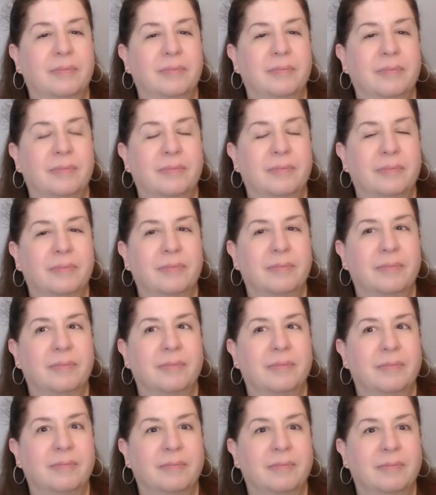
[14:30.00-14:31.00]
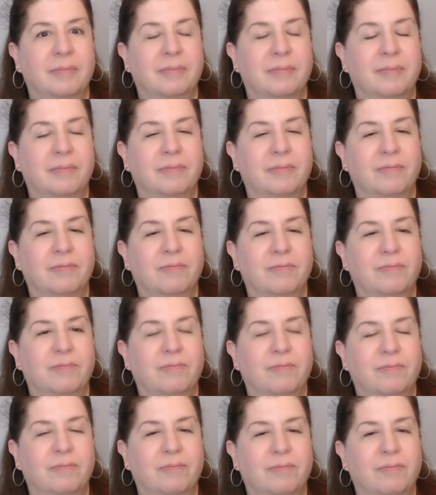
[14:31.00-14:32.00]

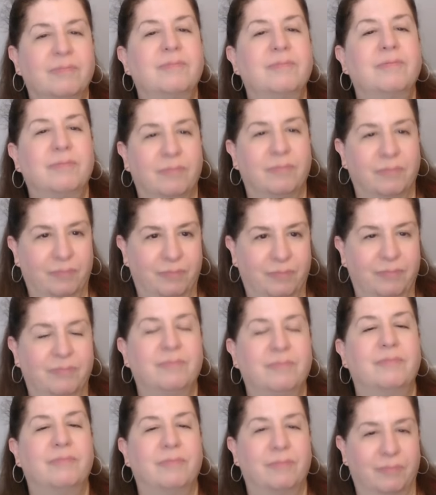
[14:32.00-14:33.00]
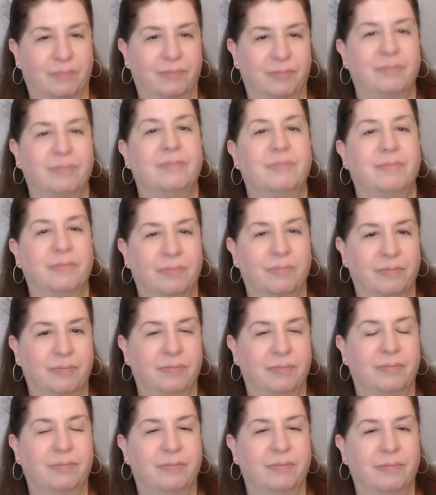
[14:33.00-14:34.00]

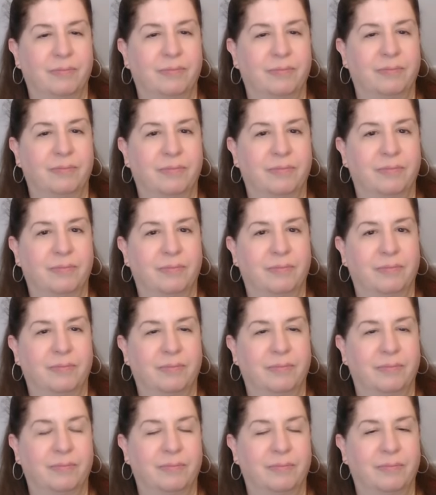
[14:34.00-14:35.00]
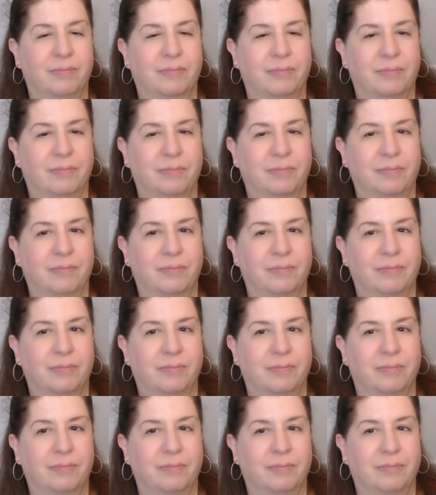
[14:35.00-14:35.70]
No words are spoken by the person on screen.